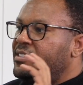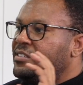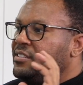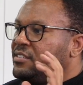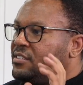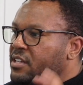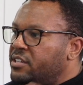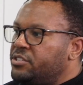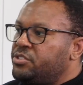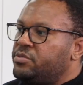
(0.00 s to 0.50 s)

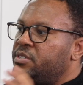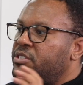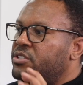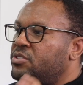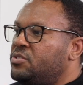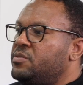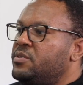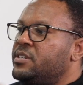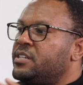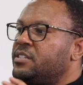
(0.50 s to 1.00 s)

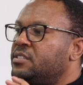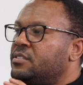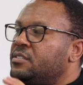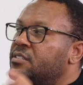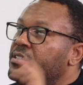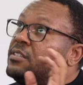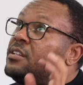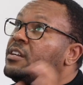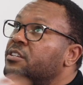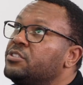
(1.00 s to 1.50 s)

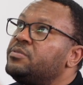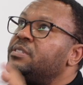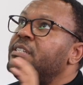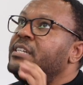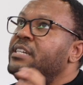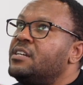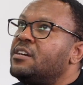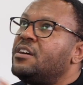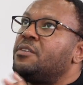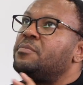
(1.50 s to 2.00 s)
luxury
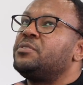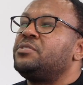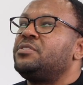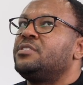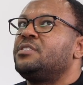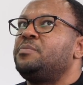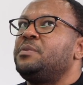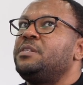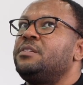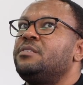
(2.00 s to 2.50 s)
e-commerce
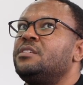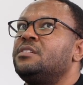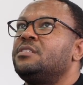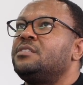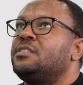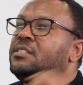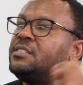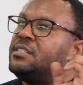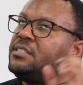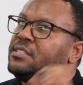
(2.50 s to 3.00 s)
experience
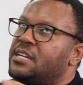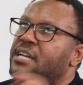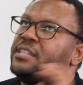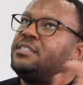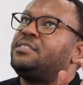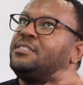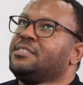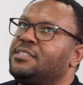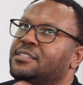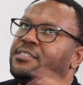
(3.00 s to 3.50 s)
is as
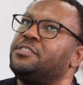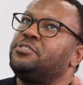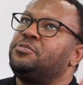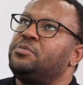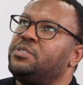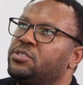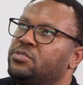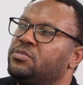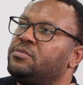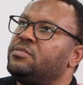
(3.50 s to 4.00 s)
nice as the
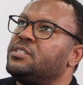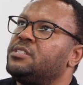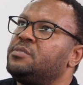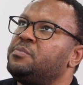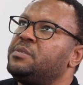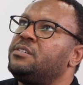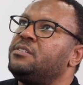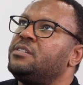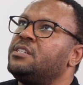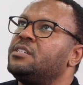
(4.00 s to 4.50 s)
luxury store
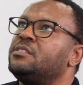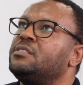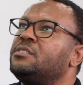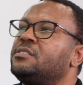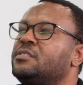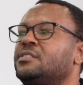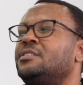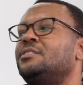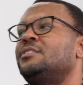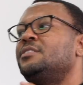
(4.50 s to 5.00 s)

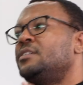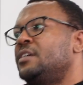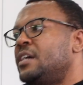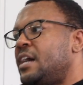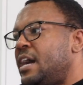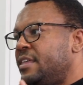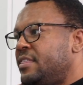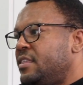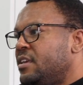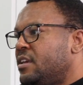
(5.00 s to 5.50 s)
experience,
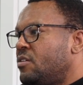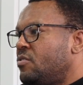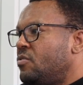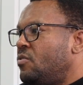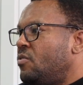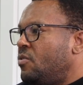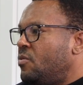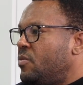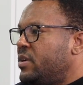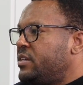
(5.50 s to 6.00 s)
I think it'll
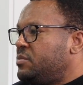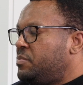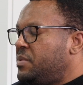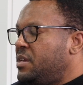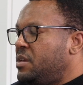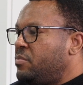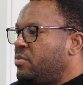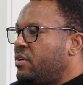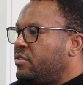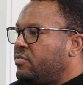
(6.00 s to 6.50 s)
always
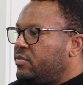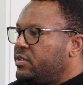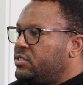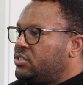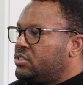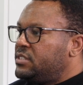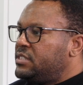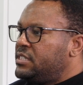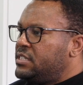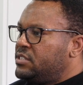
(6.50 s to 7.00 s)
be
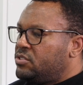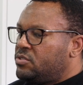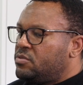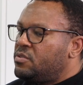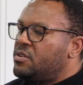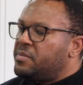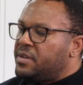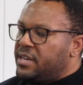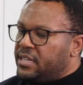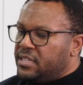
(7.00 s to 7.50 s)
preferentially in
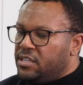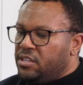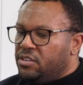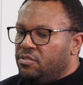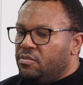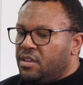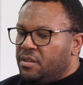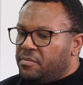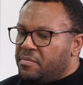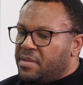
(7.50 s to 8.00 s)
store, but I think you
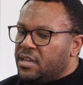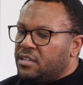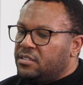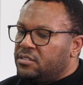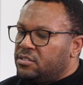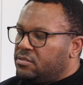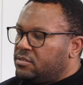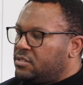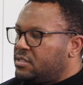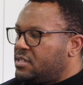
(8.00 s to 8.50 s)
can make
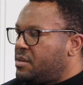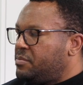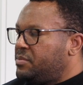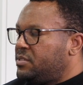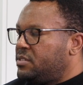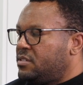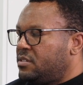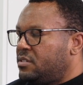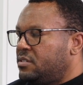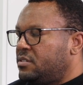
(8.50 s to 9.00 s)
little steps
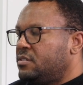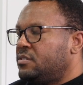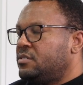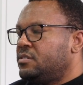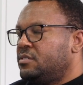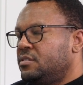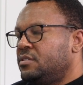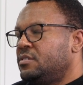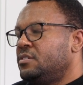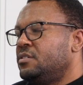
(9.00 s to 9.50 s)
to
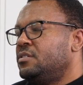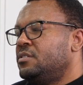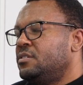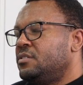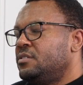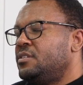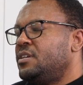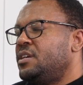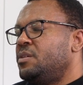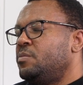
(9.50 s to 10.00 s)

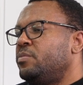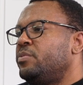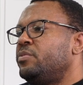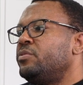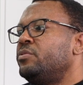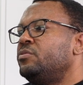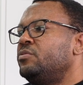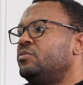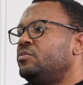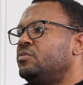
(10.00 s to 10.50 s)

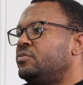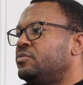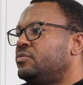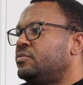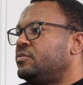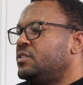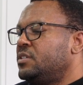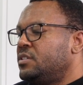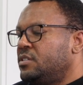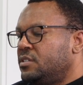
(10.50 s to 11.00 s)
improve
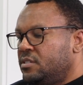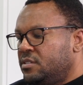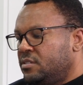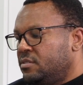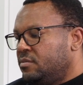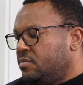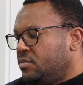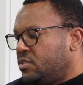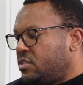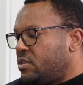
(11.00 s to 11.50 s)

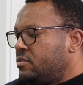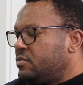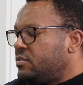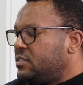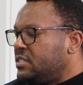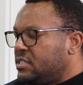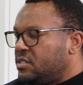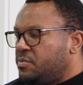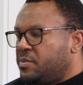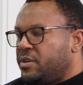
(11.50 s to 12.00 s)
certain
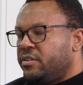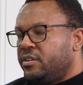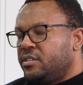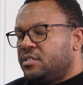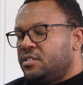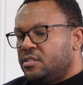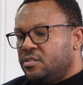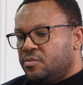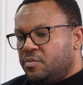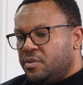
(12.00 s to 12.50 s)

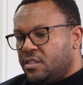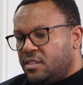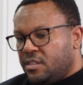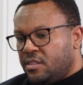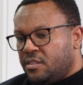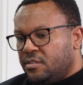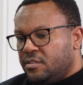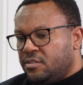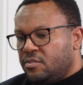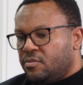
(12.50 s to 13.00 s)
experiences with
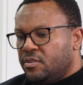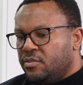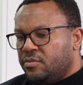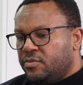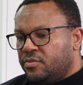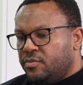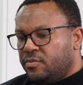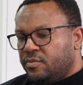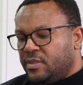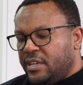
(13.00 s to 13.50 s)
sort of
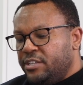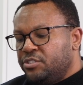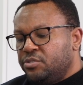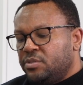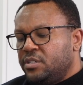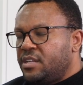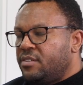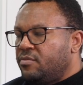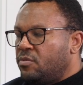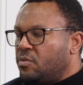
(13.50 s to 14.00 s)

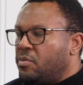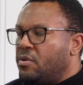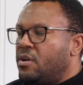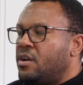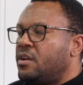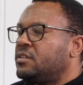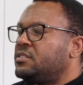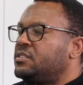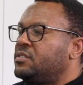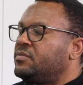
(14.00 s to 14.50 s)
entry-level
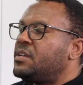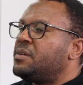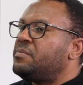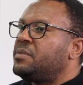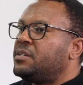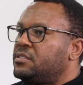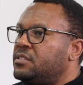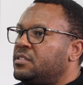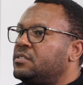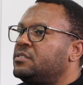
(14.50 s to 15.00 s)
products, if that
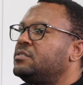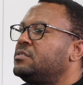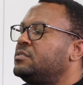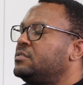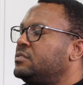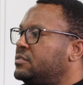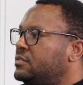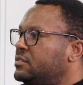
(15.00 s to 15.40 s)
makes sense.